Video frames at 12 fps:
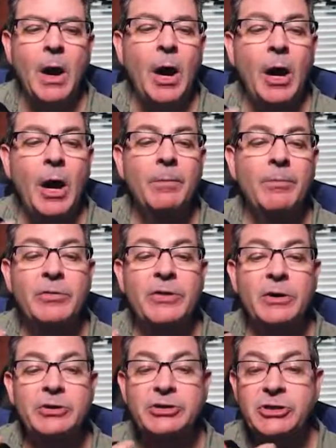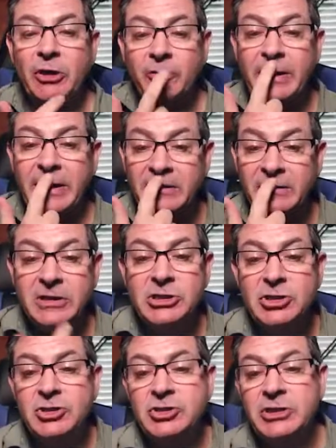Um, there is seldom a
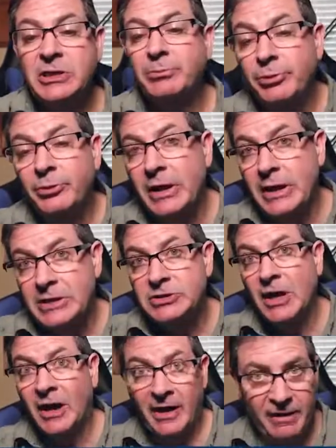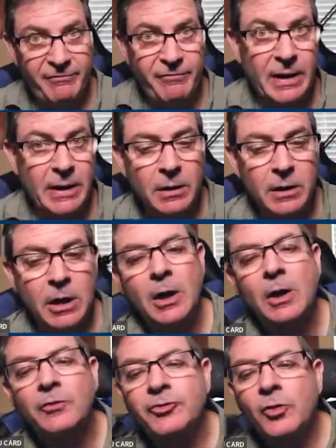contingency in place, I found,
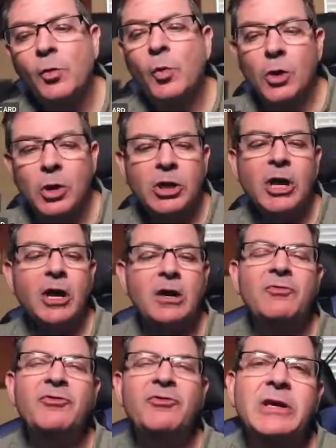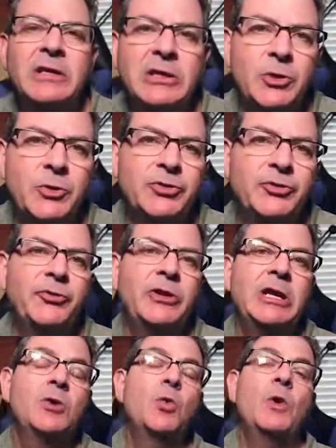to work
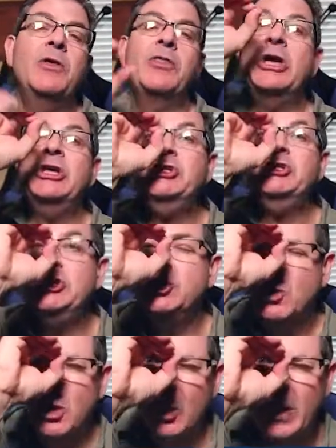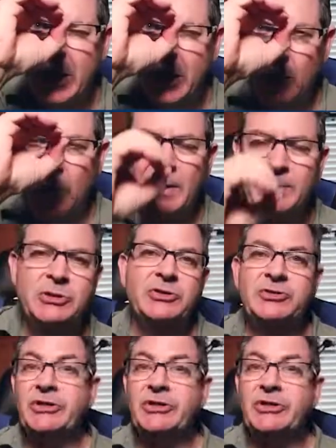continuously with zero interruptions.